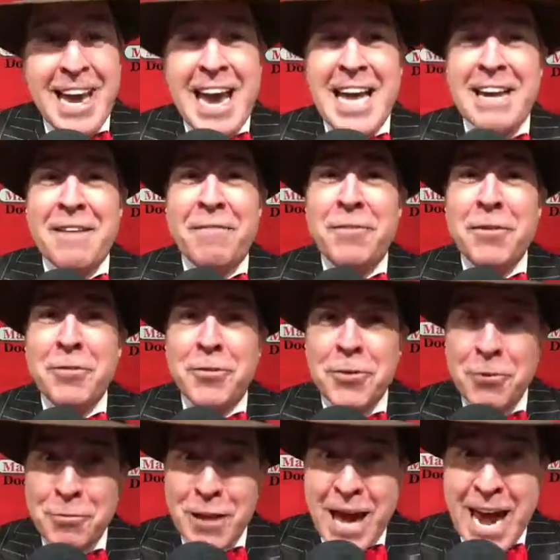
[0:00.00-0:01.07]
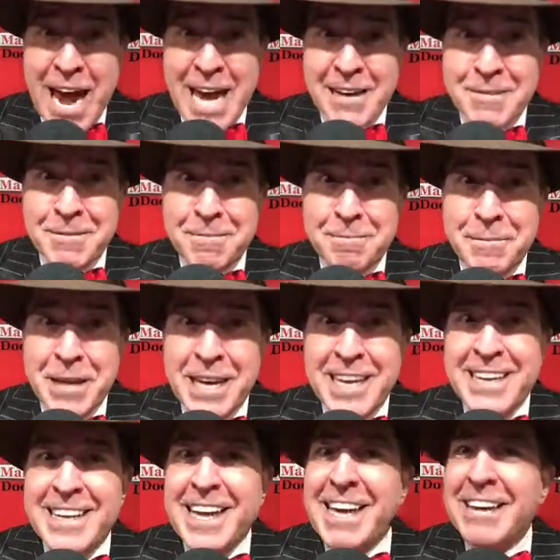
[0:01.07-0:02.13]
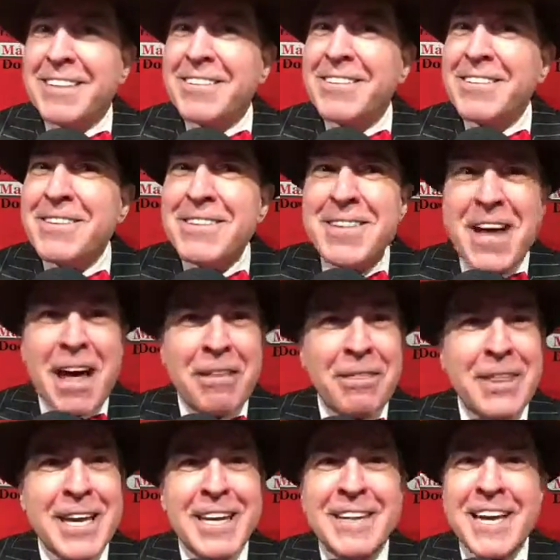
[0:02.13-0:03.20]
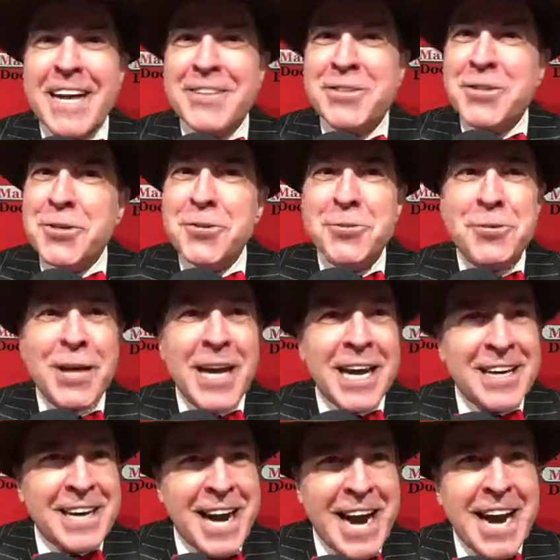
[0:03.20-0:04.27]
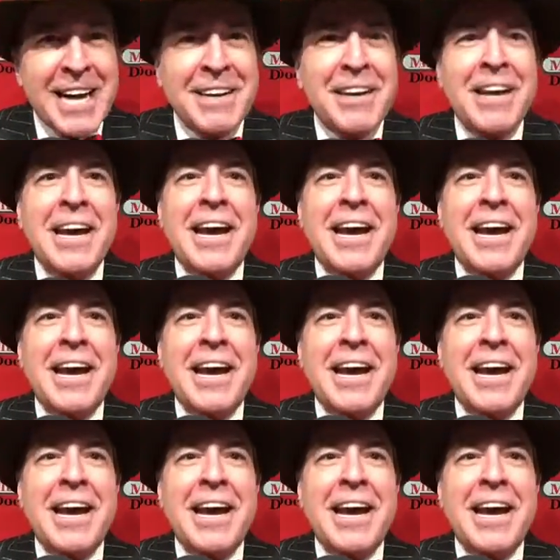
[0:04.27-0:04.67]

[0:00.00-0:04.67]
And if you do that, there's nothing that you cannot